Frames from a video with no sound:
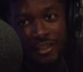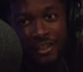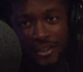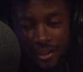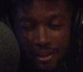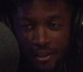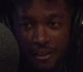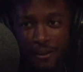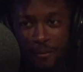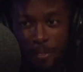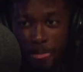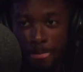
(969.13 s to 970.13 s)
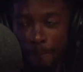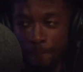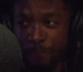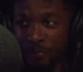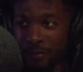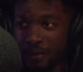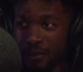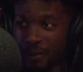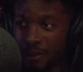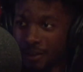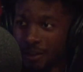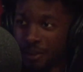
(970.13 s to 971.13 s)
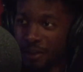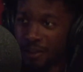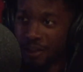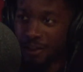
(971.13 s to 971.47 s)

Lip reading: And so like nigga, I wasn't thinking about